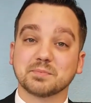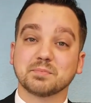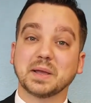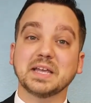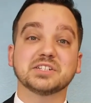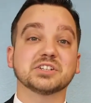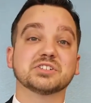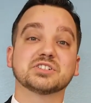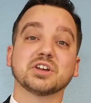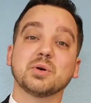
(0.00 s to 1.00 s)
Peace is
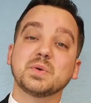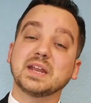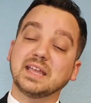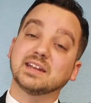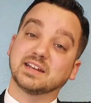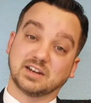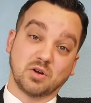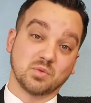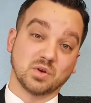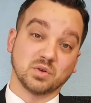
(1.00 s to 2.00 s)
so needed in our
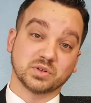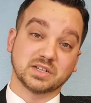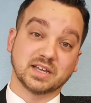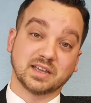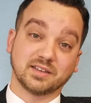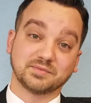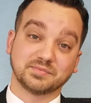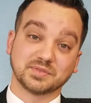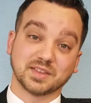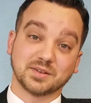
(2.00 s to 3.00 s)
world today.
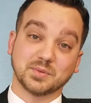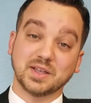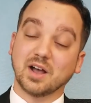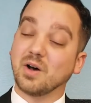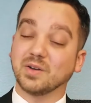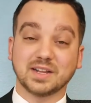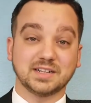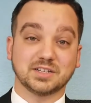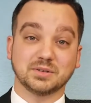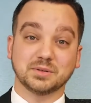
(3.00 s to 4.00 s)
We all need
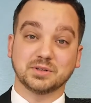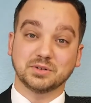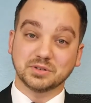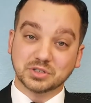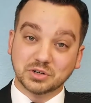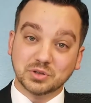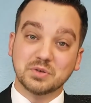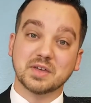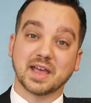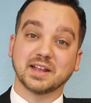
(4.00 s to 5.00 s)
to, to do
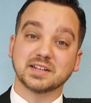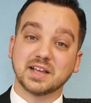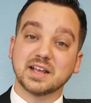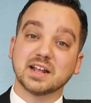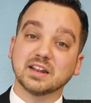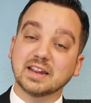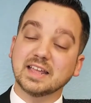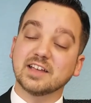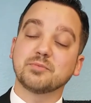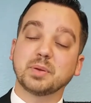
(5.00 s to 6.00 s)
that.
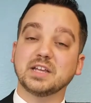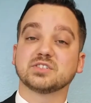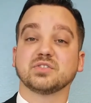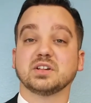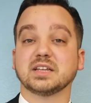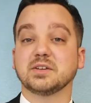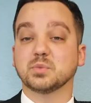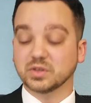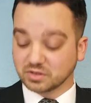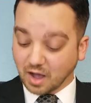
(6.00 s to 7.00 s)
Live peacefully
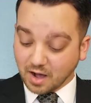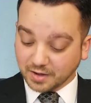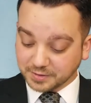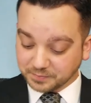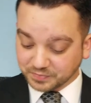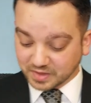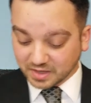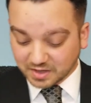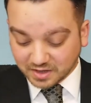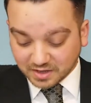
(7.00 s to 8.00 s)
with God.
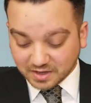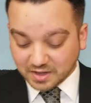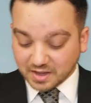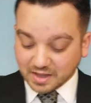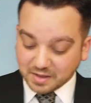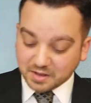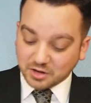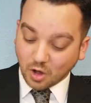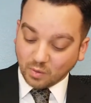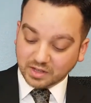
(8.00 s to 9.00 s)

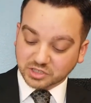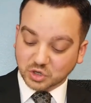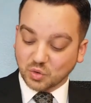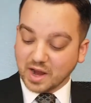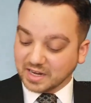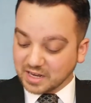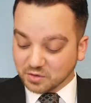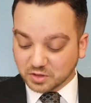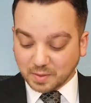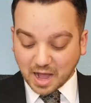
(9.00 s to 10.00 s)
Noah is a great hero
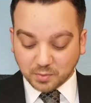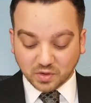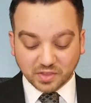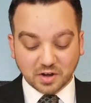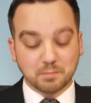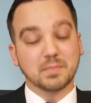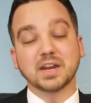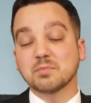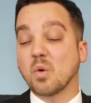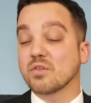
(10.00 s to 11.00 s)
of the Bible, and there are many
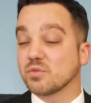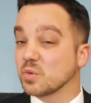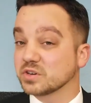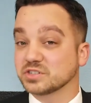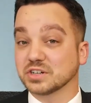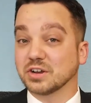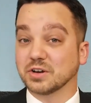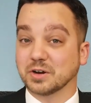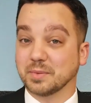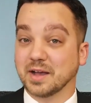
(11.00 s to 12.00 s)
more for us to
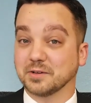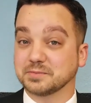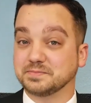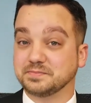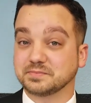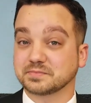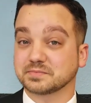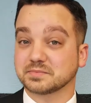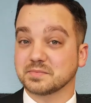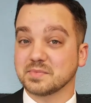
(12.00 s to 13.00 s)
learn
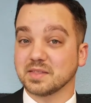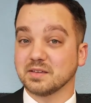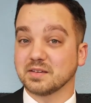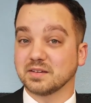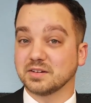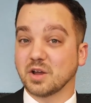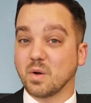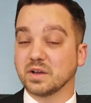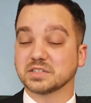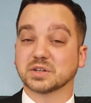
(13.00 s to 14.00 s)
about.
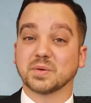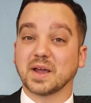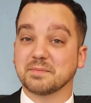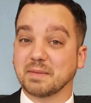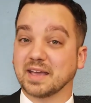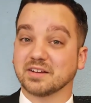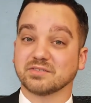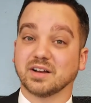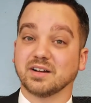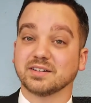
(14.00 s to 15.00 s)
Noah is a great man of God.